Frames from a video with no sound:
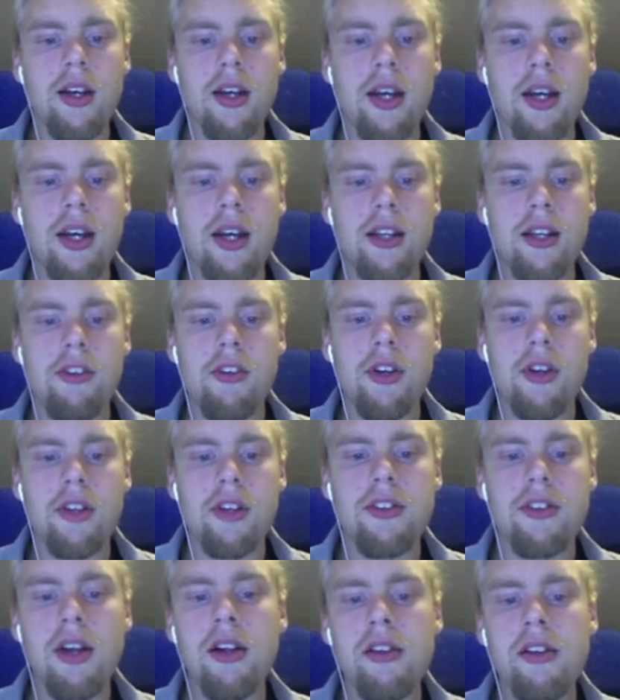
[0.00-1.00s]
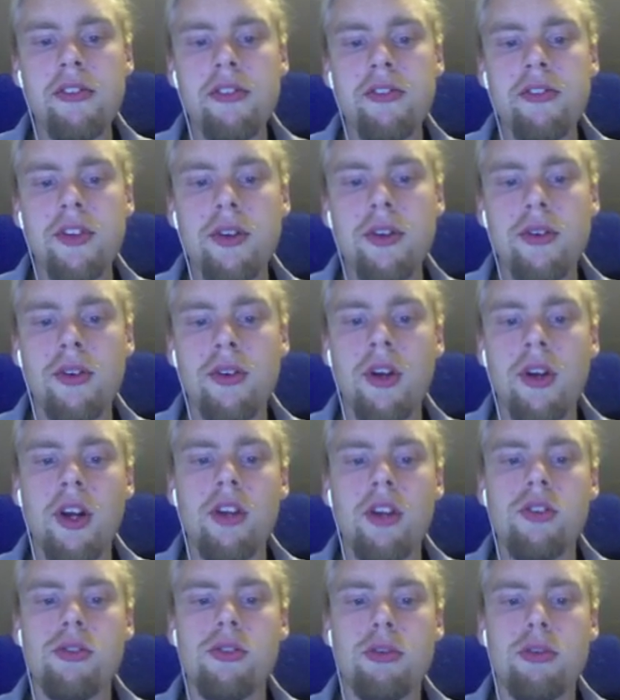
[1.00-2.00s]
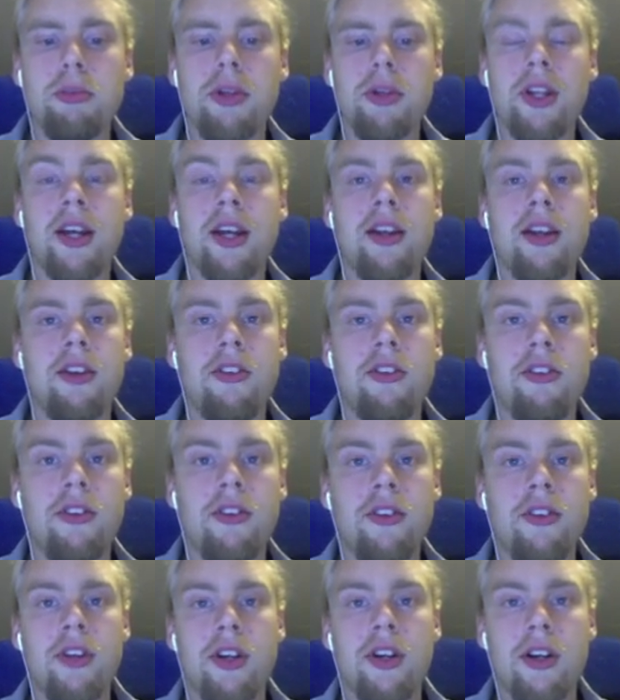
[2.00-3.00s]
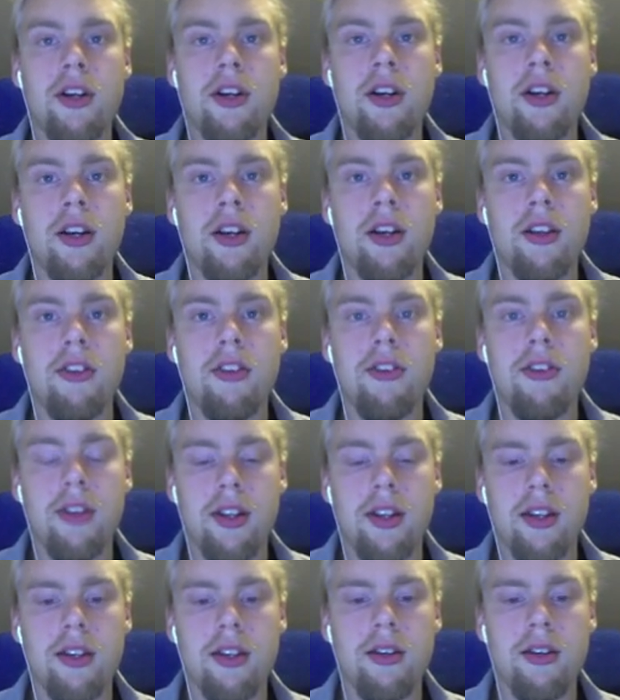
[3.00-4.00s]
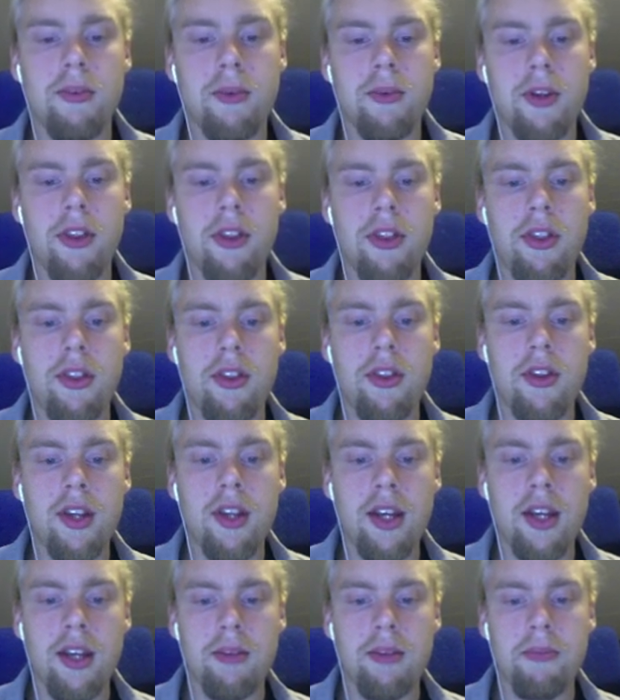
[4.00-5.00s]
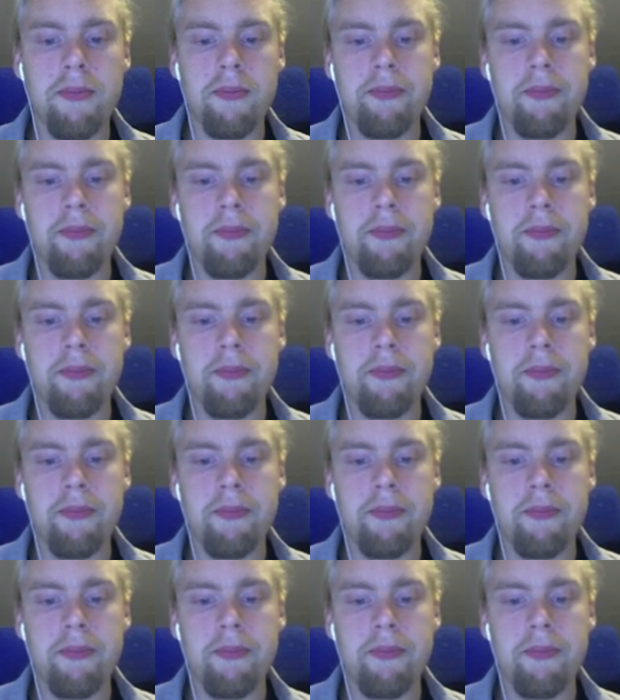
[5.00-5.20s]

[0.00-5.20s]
and it's going to tell the view to replace the current scene with the game.